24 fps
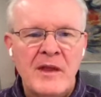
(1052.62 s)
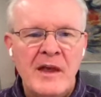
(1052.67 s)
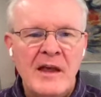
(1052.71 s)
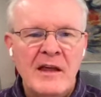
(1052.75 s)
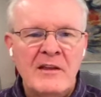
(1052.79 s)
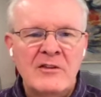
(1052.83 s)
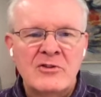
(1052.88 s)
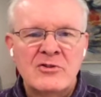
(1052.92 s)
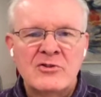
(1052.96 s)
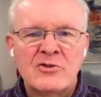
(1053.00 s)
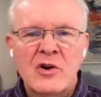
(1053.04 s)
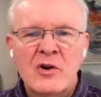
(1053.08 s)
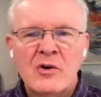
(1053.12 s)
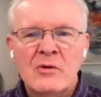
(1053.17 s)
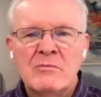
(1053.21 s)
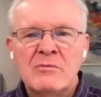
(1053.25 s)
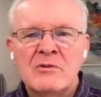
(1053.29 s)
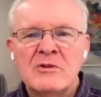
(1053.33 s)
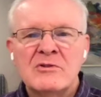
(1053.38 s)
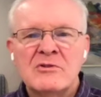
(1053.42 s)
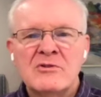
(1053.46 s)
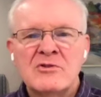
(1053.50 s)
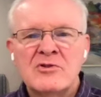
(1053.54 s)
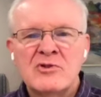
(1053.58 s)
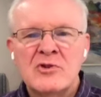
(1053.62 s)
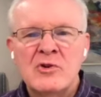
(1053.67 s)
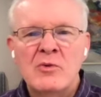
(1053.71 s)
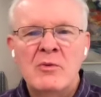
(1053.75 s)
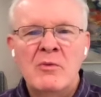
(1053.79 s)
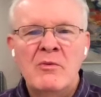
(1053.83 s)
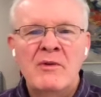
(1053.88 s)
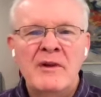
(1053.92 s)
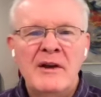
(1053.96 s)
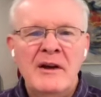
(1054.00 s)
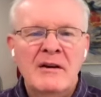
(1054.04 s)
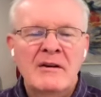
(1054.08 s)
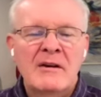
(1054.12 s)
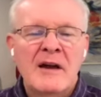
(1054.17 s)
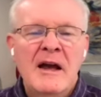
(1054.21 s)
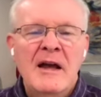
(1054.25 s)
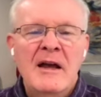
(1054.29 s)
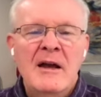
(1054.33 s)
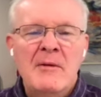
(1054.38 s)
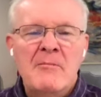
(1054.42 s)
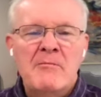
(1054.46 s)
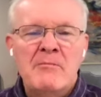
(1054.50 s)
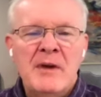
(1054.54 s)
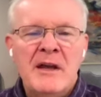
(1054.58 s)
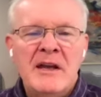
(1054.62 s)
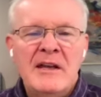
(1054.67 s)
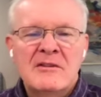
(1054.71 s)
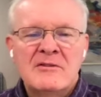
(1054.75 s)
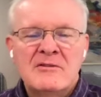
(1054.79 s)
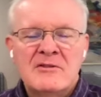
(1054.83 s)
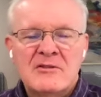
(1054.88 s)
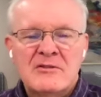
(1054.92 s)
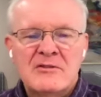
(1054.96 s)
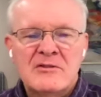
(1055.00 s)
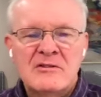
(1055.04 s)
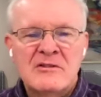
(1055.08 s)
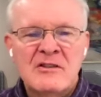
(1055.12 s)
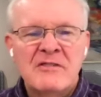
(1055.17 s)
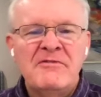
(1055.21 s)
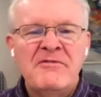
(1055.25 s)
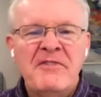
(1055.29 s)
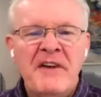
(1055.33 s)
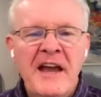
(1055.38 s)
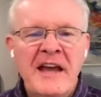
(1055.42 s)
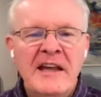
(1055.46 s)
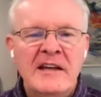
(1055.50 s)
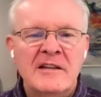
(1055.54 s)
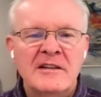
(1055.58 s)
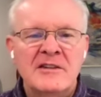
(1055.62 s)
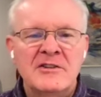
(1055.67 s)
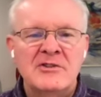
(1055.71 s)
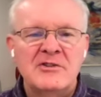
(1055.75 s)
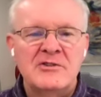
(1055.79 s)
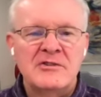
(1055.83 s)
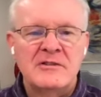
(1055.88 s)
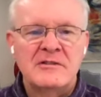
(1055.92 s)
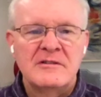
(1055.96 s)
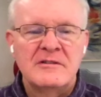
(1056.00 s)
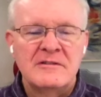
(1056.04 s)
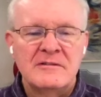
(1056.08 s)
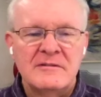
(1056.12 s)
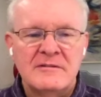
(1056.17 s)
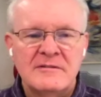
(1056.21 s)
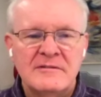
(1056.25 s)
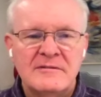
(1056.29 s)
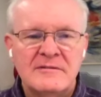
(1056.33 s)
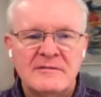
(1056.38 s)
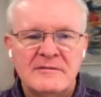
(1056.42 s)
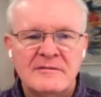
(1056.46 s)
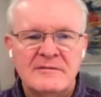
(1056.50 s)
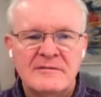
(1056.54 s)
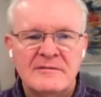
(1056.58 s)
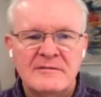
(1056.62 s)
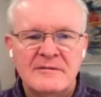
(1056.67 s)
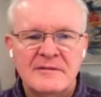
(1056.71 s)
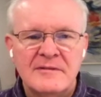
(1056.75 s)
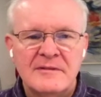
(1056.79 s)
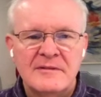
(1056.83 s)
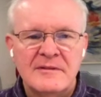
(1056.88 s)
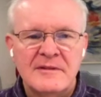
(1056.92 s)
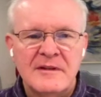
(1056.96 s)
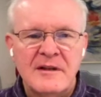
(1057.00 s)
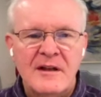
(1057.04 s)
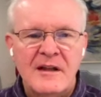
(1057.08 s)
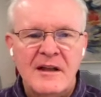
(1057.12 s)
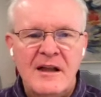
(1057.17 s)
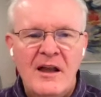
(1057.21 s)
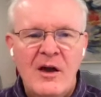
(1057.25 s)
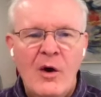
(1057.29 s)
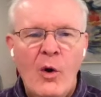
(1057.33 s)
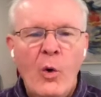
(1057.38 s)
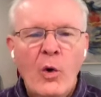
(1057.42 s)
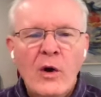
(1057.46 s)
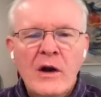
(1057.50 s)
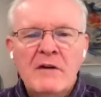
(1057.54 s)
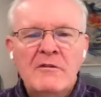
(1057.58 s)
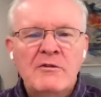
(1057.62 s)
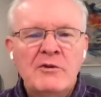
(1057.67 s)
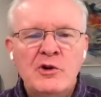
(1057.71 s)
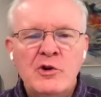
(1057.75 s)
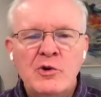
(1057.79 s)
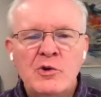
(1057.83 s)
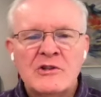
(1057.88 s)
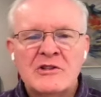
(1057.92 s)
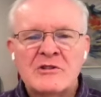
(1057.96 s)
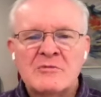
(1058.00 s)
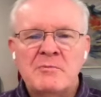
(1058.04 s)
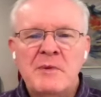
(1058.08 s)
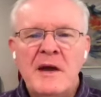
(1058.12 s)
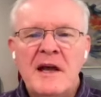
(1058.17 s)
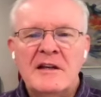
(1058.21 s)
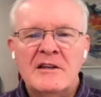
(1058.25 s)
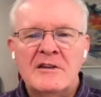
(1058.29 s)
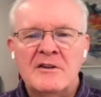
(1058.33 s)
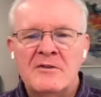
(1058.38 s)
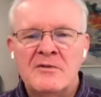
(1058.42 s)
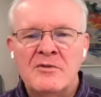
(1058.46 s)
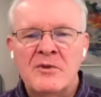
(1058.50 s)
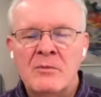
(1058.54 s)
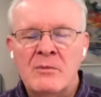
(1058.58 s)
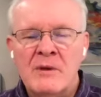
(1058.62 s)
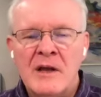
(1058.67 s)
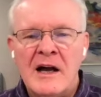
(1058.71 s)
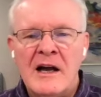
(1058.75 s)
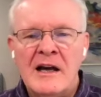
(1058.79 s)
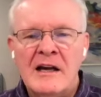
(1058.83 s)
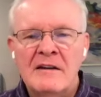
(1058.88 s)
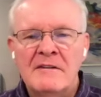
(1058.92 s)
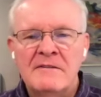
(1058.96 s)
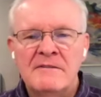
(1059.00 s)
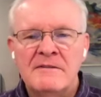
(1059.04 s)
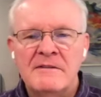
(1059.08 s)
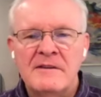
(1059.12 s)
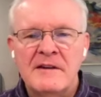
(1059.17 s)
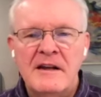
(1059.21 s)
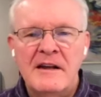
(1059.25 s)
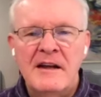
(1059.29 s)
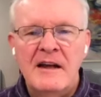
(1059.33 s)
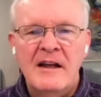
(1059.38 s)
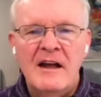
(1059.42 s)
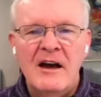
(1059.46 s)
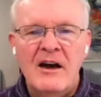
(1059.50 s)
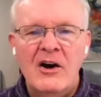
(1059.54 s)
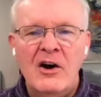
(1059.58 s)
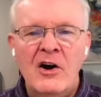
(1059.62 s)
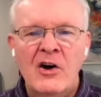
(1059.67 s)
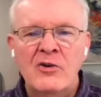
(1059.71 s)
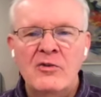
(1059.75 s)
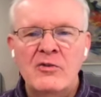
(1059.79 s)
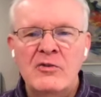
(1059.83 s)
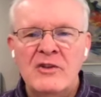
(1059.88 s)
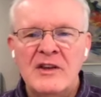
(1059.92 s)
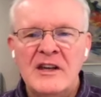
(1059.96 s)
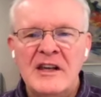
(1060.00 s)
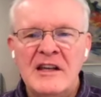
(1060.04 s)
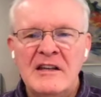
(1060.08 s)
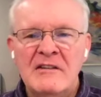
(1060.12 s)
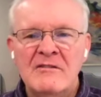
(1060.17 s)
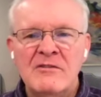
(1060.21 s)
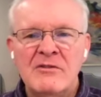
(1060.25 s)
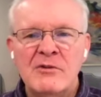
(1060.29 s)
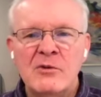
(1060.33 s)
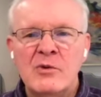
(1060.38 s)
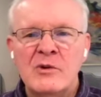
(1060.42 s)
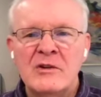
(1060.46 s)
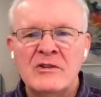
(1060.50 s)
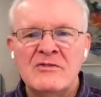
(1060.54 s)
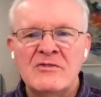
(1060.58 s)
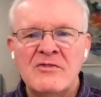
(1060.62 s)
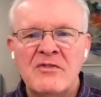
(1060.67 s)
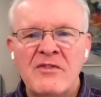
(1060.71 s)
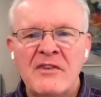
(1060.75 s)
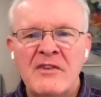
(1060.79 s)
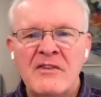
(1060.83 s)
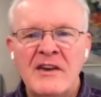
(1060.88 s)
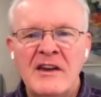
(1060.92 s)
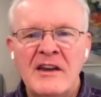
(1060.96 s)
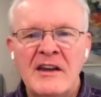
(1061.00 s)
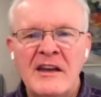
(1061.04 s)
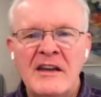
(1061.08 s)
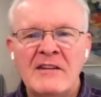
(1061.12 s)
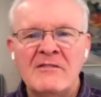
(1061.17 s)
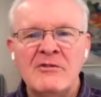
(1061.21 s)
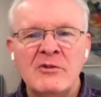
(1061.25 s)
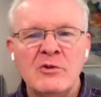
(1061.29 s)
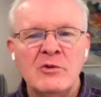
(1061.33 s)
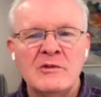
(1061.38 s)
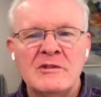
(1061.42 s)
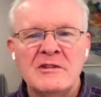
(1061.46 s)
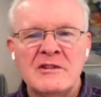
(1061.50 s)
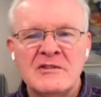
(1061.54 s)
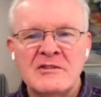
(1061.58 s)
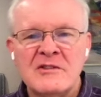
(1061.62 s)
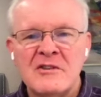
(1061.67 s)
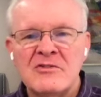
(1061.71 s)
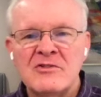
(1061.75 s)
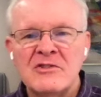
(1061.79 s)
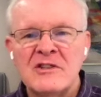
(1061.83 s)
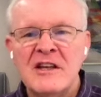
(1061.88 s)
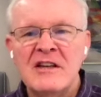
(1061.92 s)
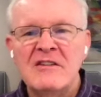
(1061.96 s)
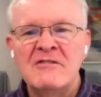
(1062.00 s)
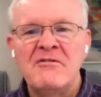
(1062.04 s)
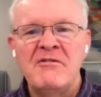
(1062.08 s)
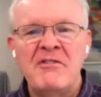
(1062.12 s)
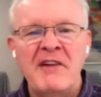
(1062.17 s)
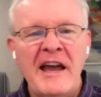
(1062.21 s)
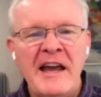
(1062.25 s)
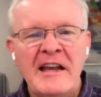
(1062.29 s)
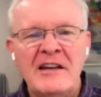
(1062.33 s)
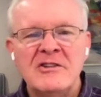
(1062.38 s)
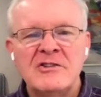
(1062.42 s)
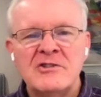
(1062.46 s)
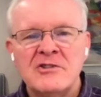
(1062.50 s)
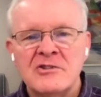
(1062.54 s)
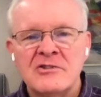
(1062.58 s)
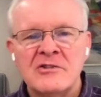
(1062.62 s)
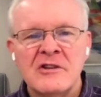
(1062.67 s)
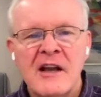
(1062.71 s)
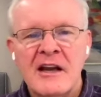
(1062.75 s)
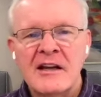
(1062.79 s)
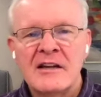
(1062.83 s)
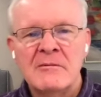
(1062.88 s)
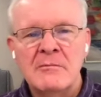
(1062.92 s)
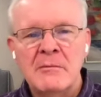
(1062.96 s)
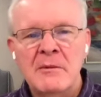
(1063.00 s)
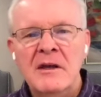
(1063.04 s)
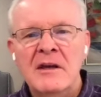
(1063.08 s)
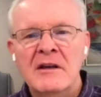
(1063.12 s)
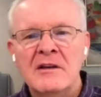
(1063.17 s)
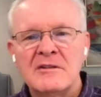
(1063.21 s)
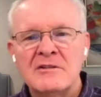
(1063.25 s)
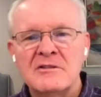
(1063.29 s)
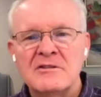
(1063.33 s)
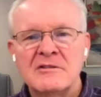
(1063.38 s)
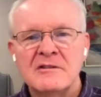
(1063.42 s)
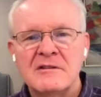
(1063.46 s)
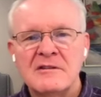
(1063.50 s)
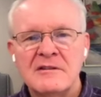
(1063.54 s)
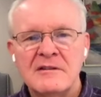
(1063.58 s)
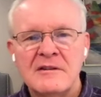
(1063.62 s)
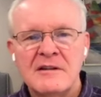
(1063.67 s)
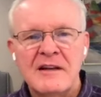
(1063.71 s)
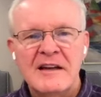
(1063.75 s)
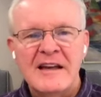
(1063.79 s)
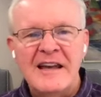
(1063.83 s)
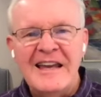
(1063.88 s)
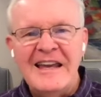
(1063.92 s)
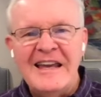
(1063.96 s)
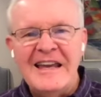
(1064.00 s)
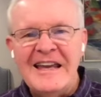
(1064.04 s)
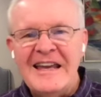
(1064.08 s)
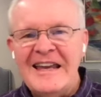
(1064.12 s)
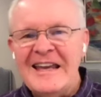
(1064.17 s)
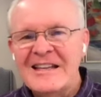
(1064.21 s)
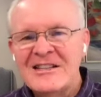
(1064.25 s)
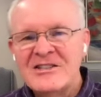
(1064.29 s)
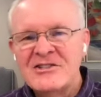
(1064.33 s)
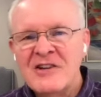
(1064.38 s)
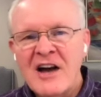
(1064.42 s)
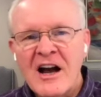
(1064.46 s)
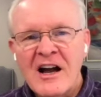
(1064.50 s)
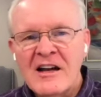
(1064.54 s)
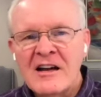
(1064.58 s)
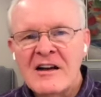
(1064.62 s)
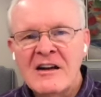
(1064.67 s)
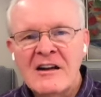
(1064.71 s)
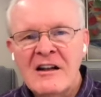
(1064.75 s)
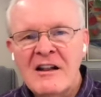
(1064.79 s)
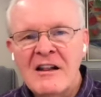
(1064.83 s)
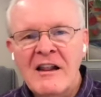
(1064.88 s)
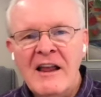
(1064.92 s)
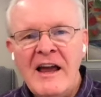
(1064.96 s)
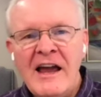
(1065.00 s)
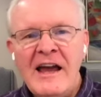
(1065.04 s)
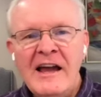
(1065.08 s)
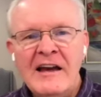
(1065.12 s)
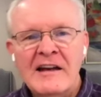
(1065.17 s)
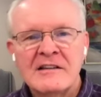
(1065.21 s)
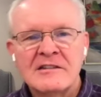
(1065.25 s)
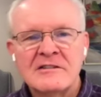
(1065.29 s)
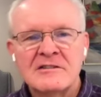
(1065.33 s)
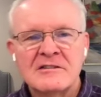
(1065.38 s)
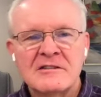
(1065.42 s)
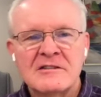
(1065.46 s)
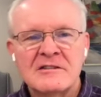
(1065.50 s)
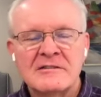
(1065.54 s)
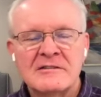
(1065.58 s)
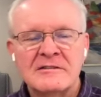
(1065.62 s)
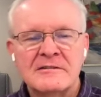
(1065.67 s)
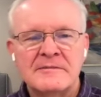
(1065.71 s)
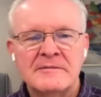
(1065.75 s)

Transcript: And the term consumed there means to vanish. Whatever you expected from life, under the influences of sin, vanishes like a mist. It's not going to last.